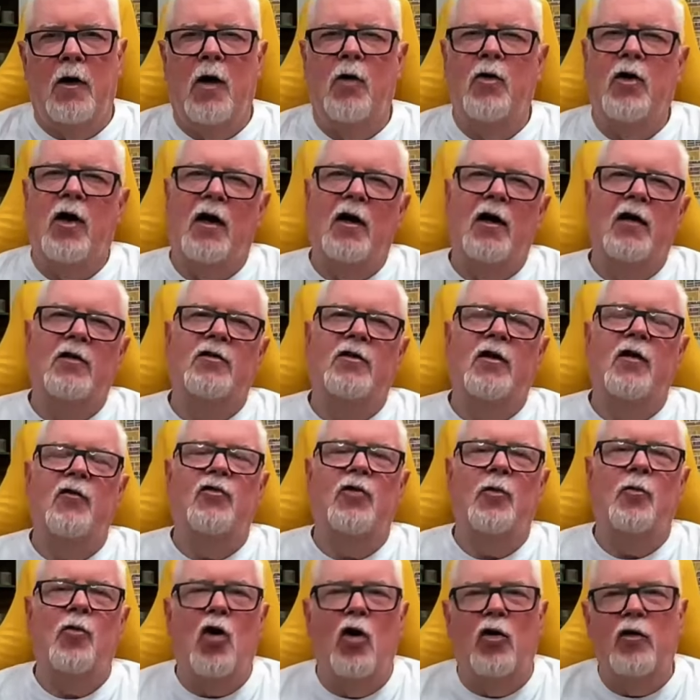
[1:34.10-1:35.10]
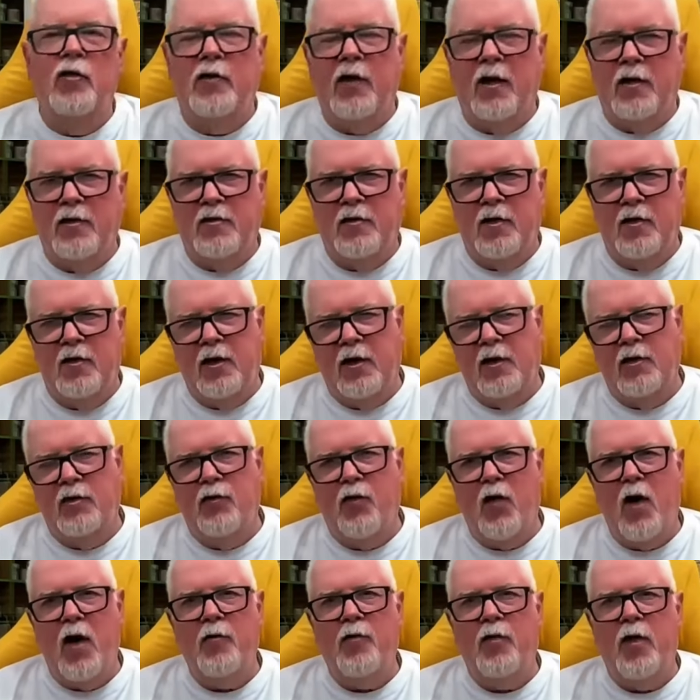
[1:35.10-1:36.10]
Okay, let's give some context to things.
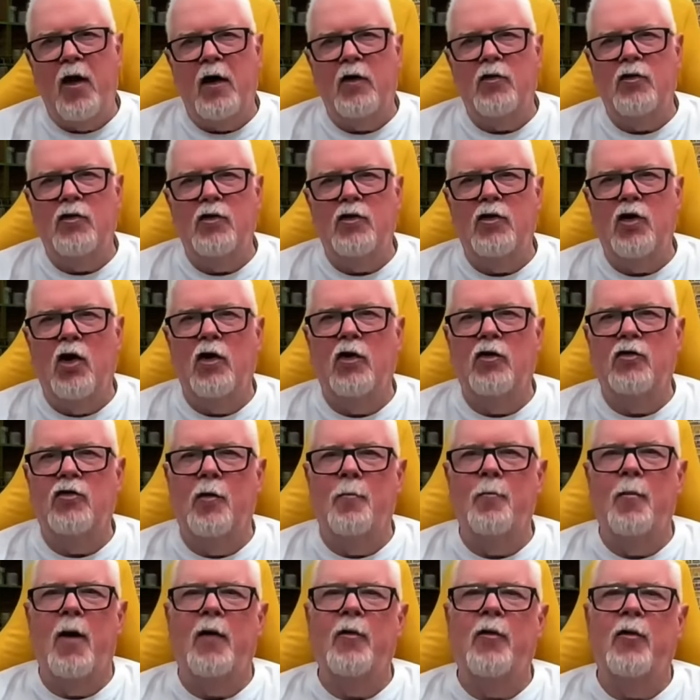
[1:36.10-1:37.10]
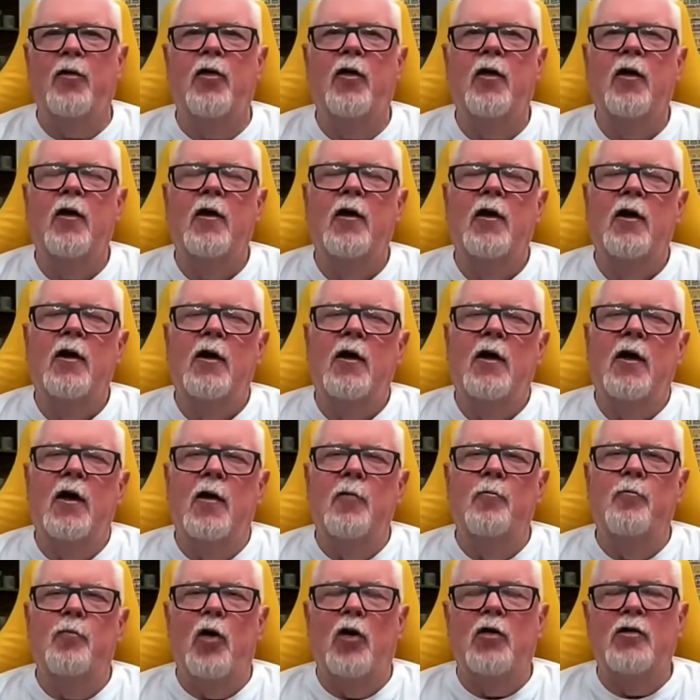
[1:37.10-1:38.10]
$5,000 a month
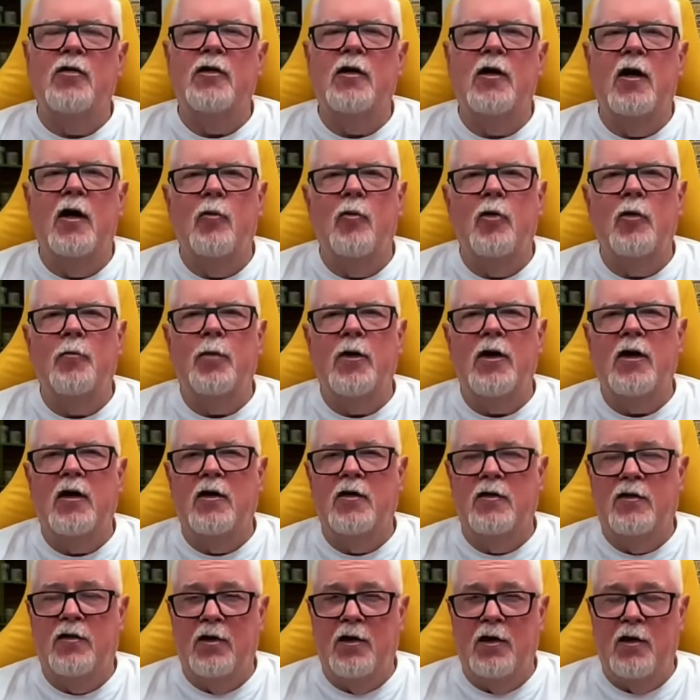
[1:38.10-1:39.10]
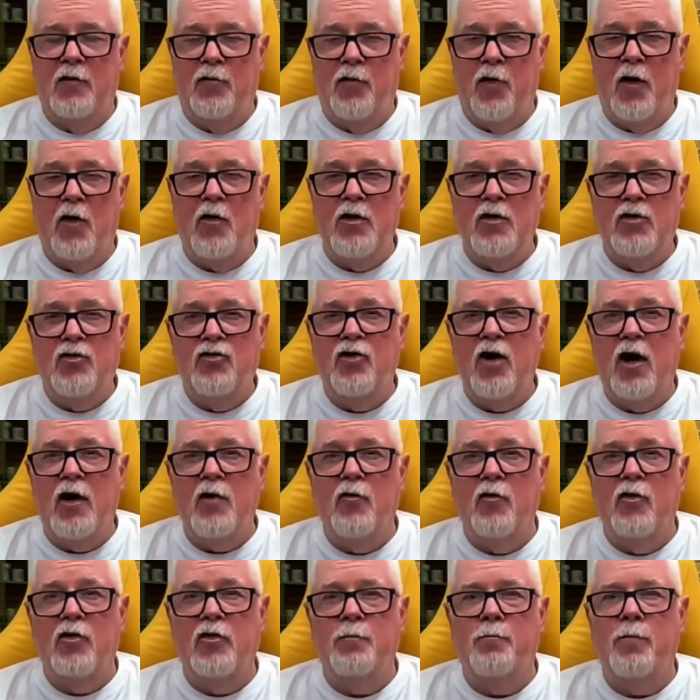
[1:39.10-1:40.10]
in Bosnia would be considered a very
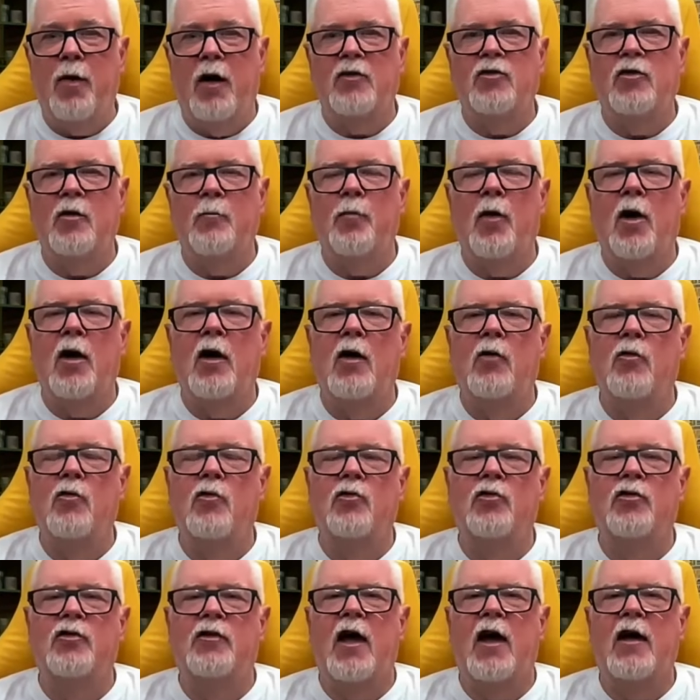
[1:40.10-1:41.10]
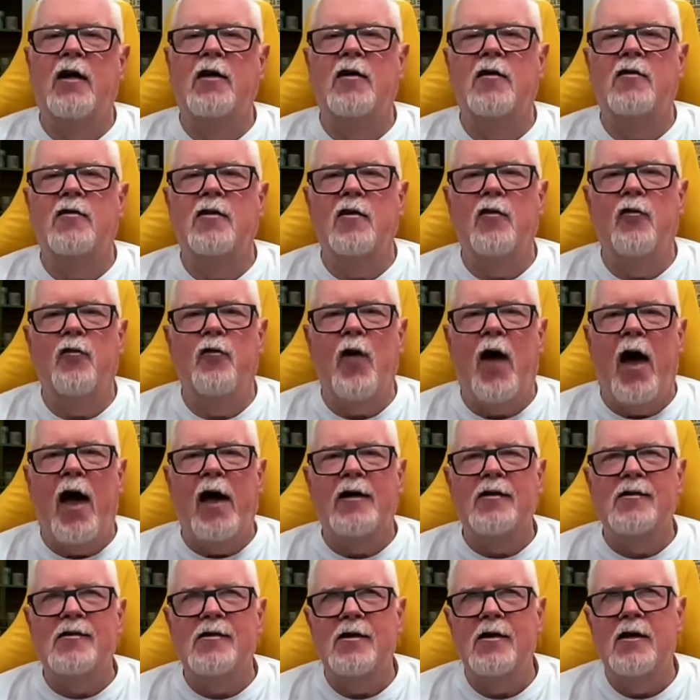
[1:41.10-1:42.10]
generous budget by local standards. In
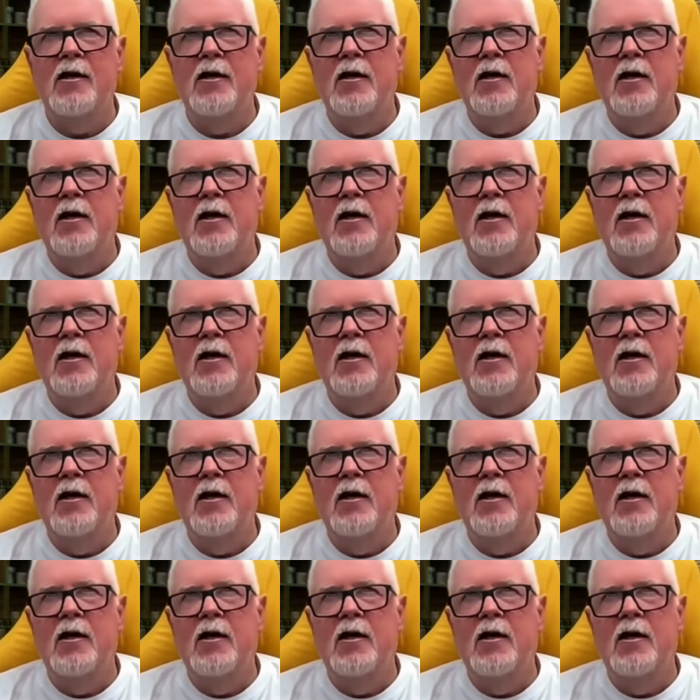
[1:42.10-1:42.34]
fact,